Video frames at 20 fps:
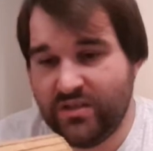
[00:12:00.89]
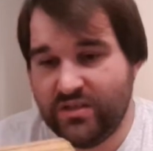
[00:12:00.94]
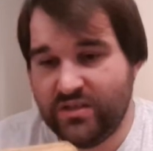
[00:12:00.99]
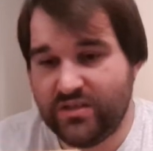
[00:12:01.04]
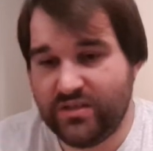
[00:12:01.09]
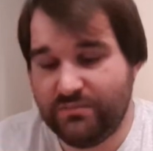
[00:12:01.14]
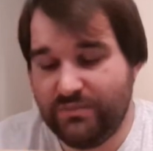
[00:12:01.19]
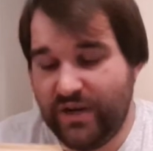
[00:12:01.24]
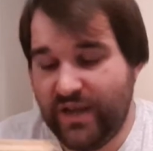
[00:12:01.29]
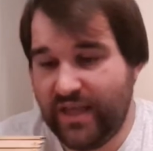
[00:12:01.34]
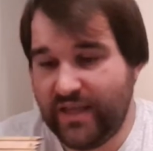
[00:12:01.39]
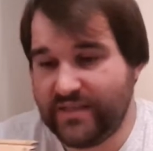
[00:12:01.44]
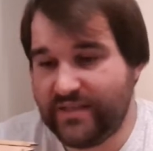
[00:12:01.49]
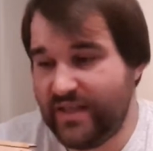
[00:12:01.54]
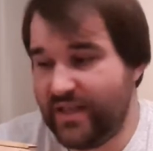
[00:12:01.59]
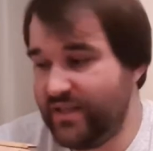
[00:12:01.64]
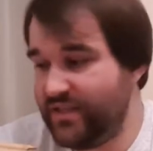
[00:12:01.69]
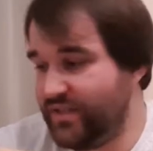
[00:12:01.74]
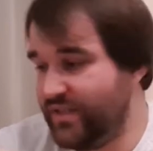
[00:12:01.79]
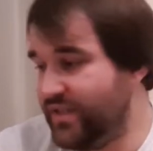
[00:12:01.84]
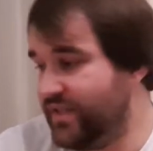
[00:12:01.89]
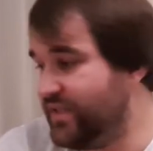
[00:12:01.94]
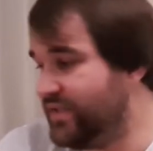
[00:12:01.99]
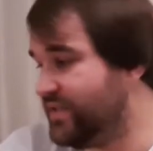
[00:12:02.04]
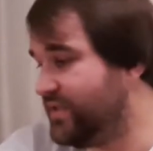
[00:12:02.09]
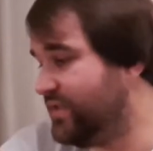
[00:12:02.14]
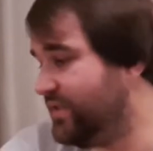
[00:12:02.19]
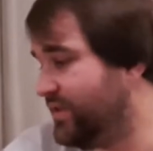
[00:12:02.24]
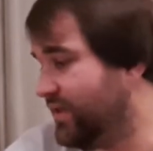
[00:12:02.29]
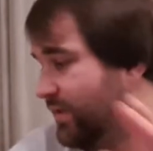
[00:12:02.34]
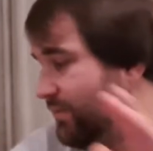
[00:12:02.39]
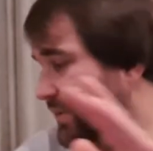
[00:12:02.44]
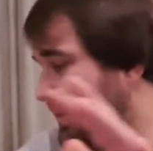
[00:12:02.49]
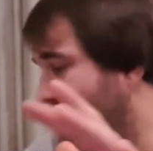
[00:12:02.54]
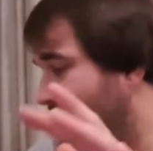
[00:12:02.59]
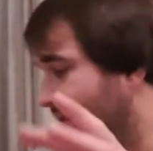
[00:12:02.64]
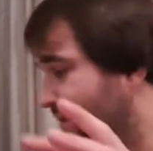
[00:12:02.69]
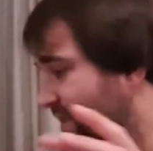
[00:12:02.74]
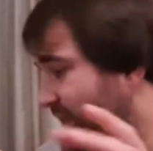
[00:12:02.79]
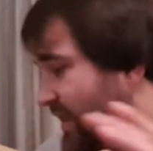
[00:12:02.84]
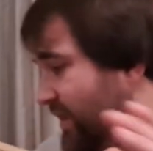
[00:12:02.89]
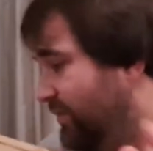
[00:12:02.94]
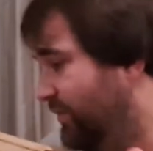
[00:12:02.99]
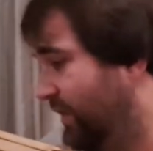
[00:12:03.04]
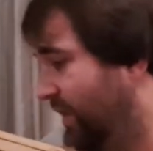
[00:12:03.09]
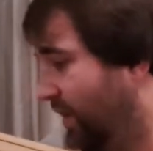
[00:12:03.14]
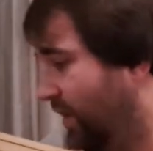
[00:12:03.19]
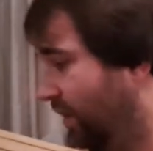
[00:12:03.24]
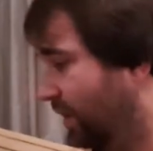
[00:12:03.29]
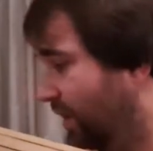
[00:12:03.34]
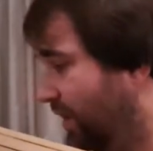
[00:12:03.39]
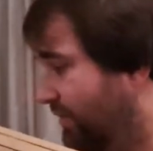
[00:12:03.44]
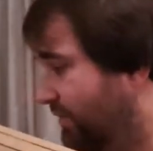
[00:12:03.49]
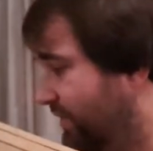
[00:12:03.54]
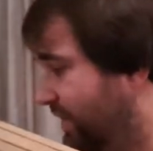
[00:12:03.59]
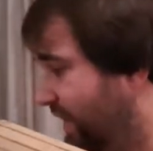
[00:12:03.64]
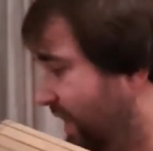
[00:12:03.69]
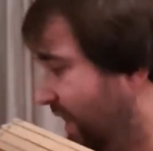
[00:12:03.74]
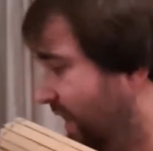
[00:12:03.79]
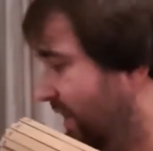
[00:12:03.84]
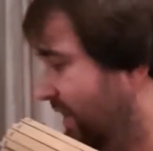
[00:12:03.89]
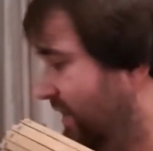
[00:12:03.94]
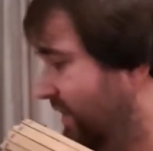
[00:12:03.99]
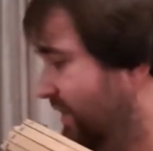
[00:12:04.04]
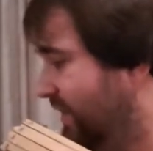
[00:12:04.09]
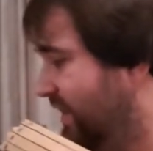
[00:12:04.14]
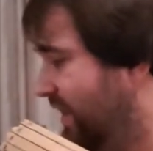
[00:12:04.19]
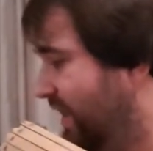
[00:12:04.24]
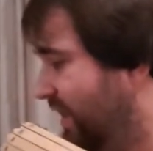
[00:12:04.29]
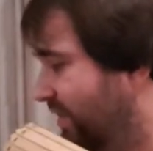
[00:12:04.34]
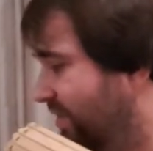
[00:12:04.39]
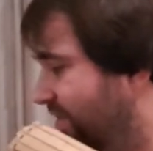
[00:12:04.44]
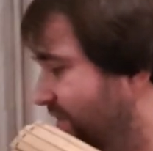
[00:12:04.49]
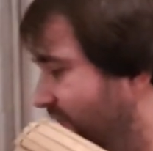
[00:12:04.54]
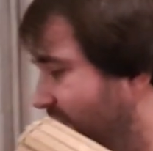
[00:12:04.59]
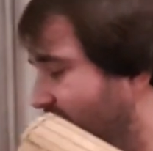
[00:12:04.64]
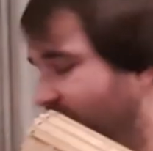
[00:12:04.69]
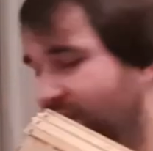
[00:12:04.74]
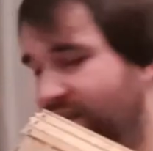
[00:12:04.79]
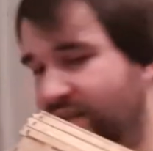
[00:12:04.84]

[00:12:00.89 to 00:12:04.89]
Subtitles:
So my next stage is just going to be continuing going over that, and then